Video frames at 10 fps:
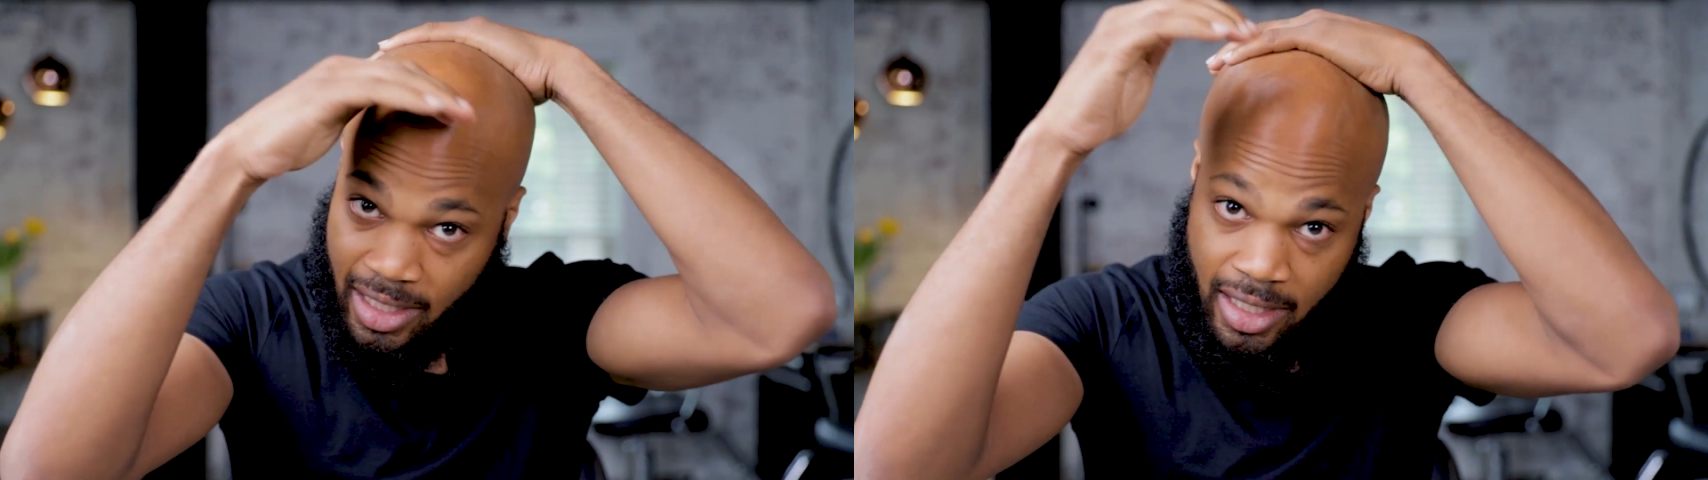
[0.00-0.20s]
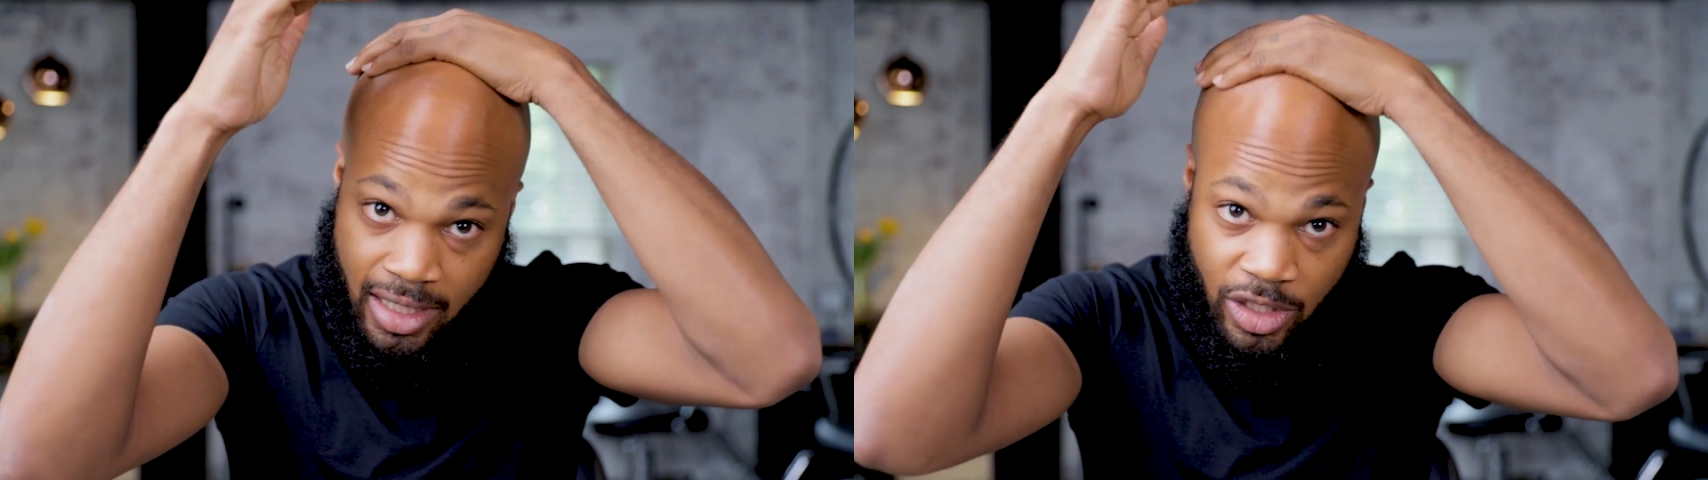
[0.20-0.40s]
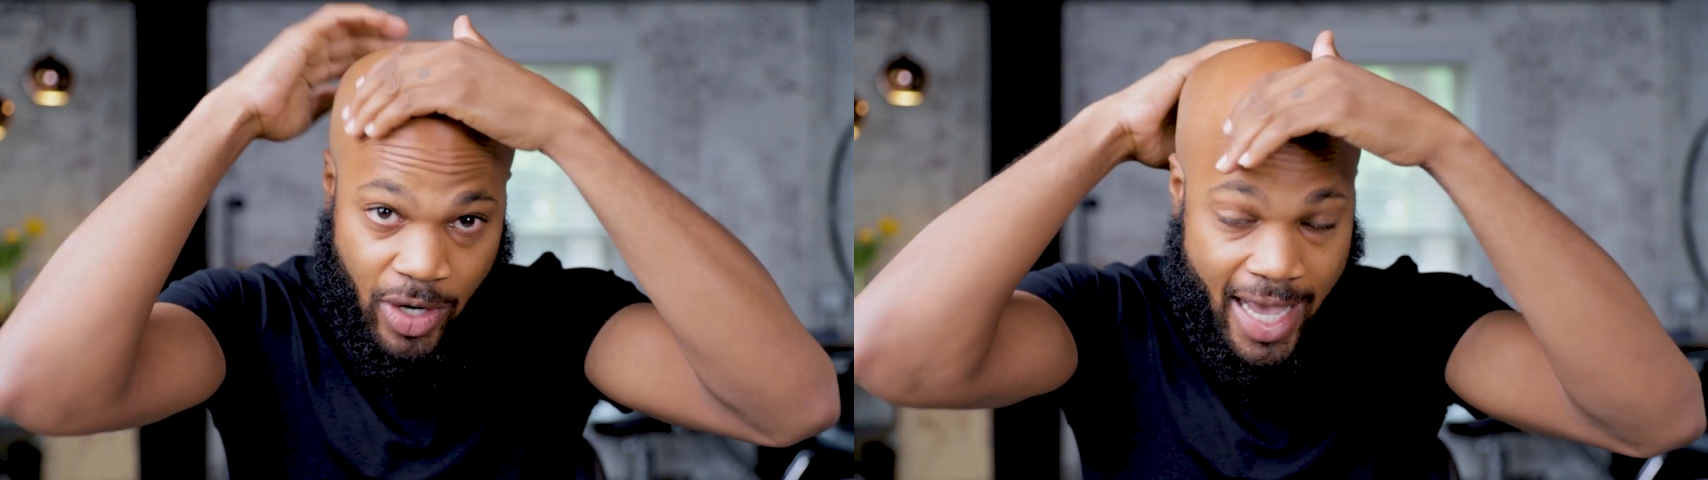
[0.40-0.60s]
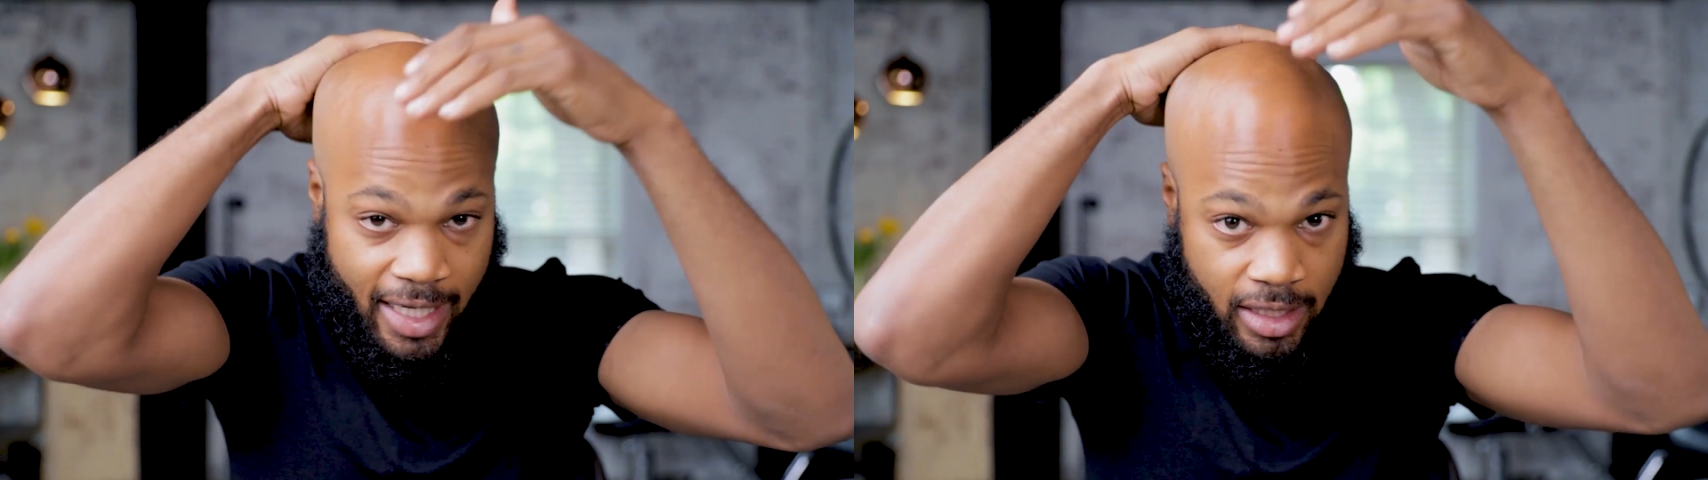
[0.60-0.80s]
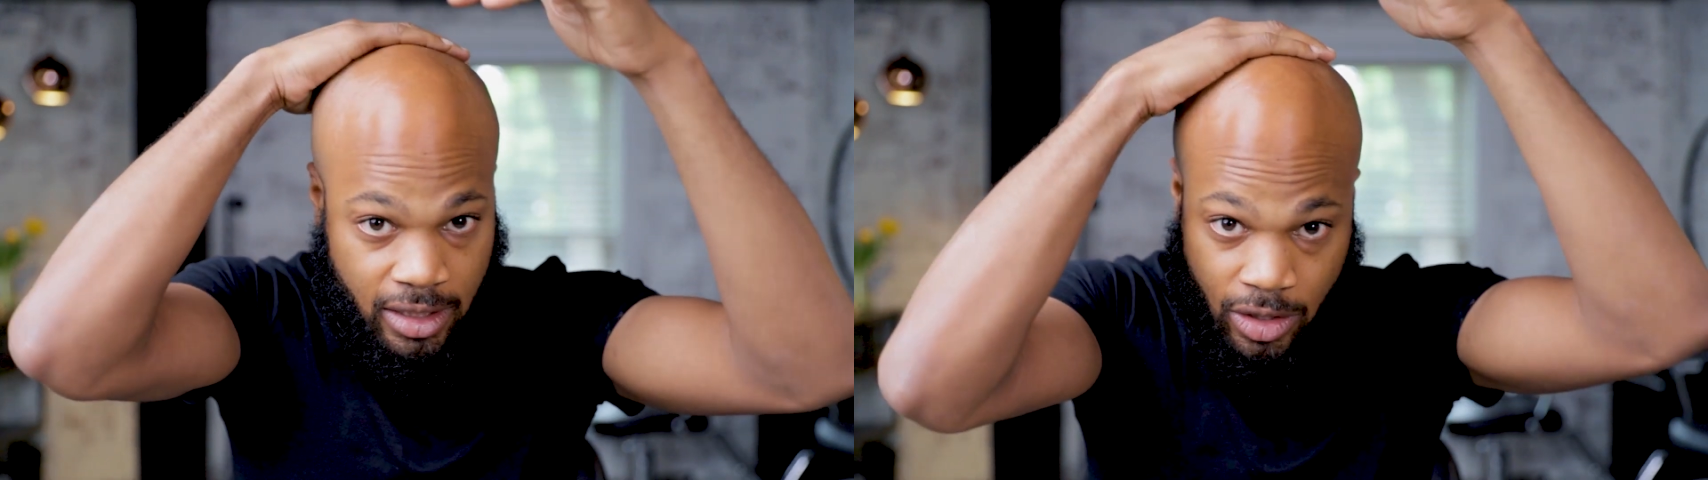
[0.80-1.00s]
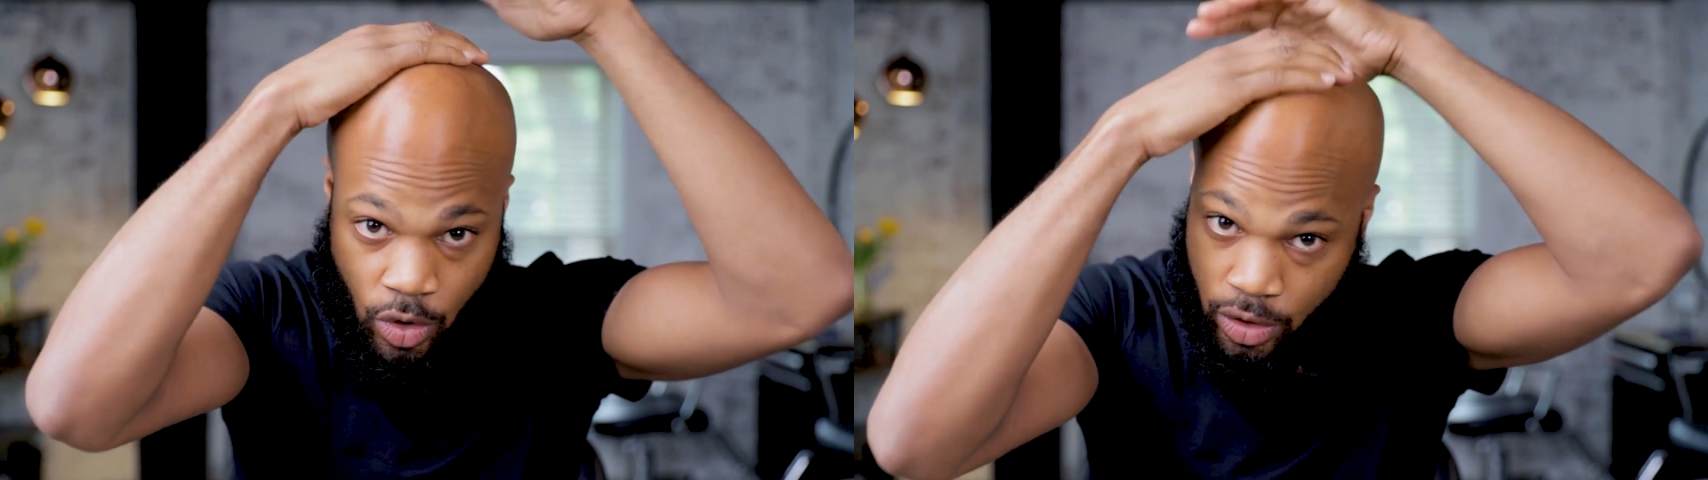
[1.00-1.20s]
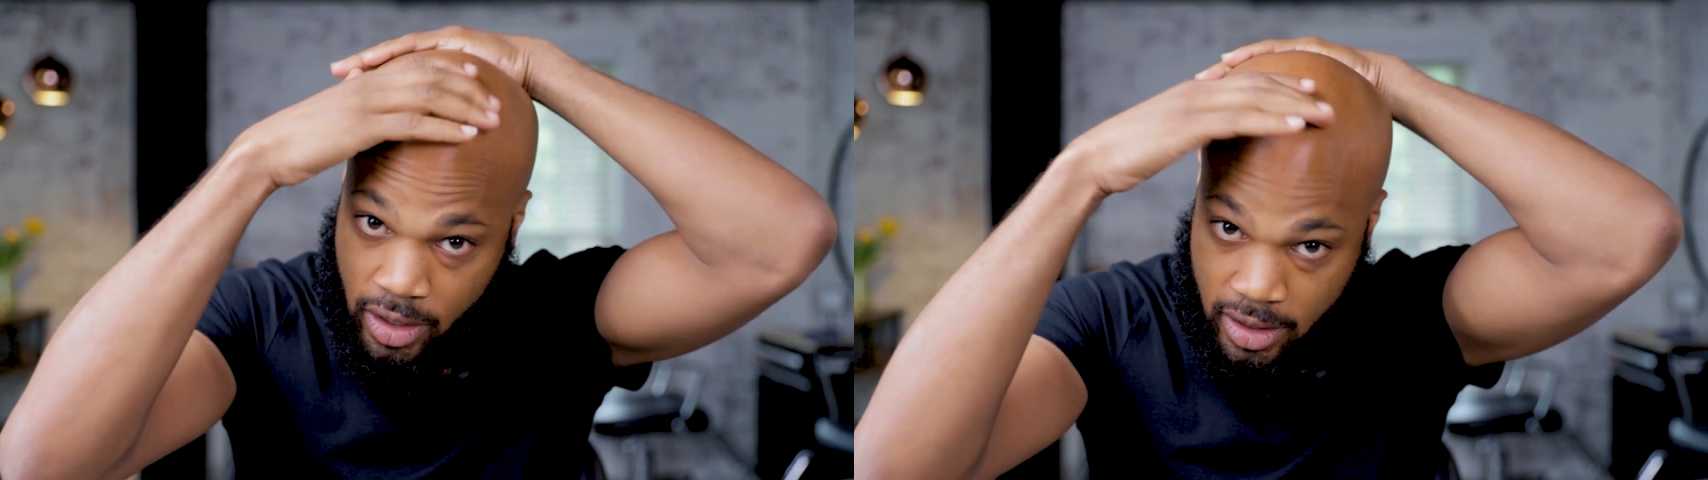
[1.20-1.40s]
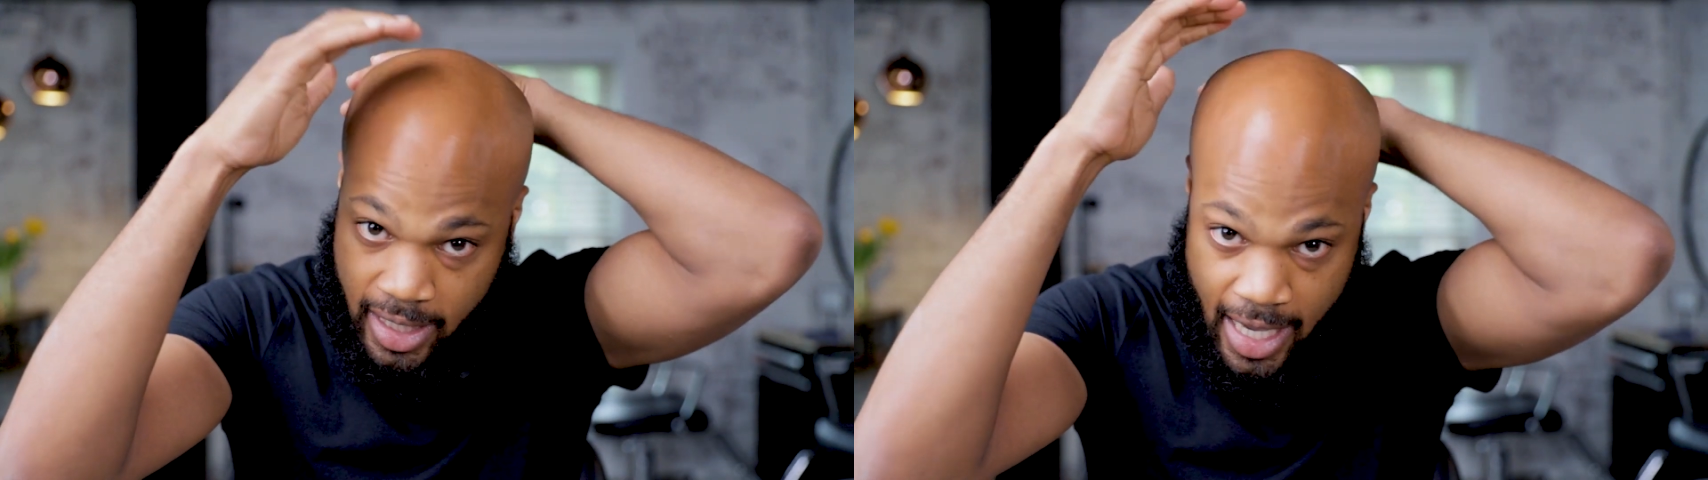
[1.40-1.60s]
any dryness on
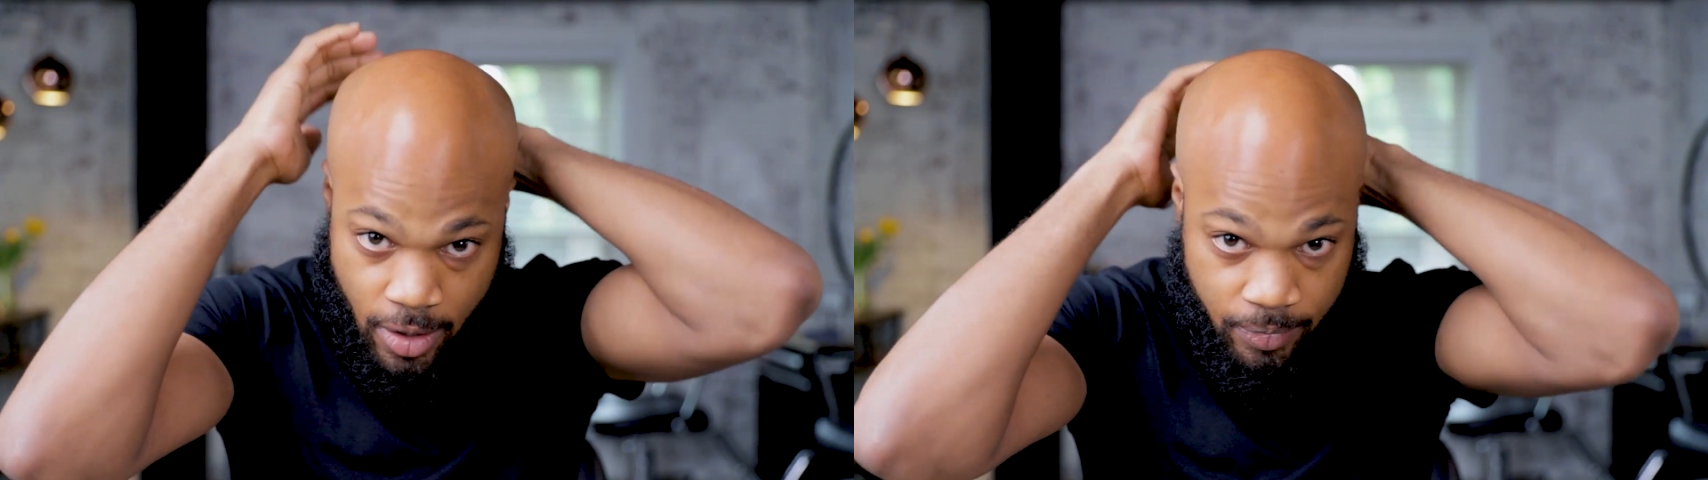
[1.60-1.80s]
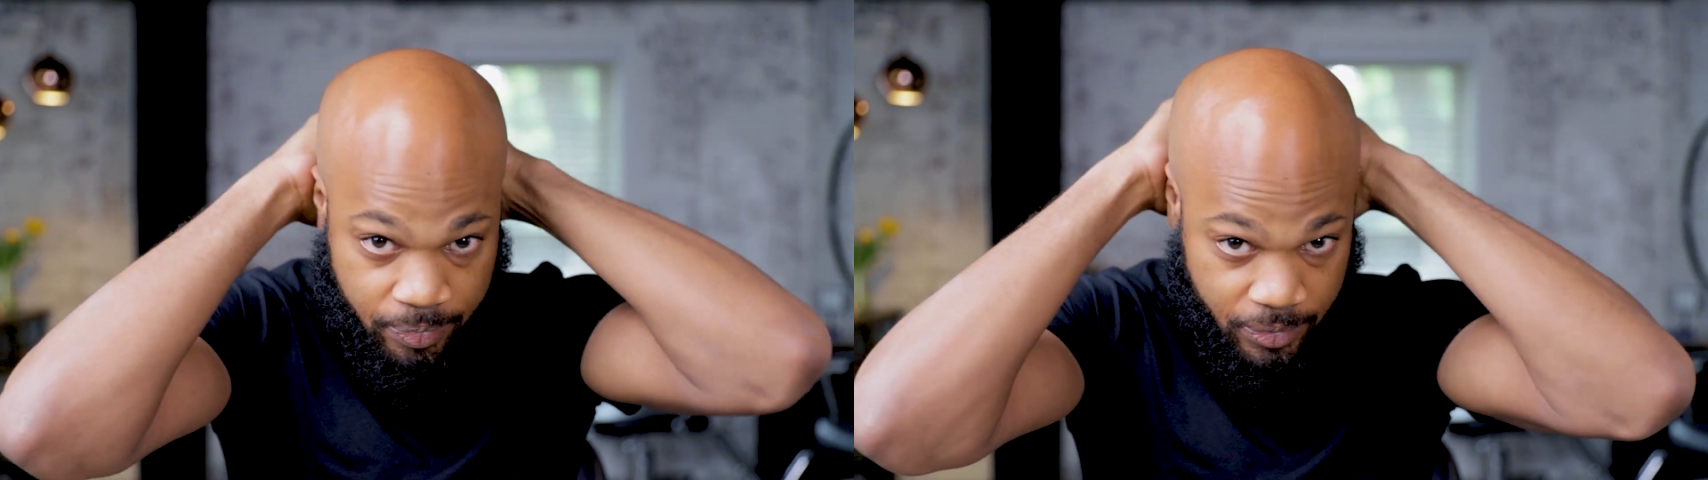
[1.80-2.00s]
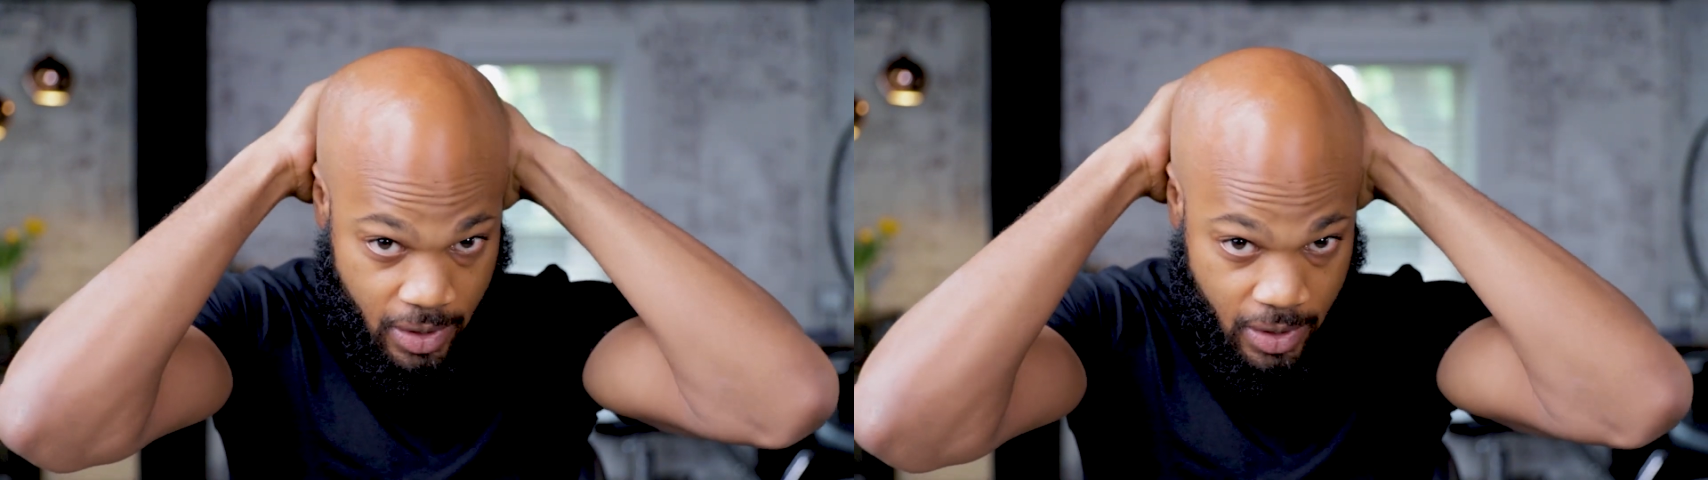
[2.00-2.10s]
your scalp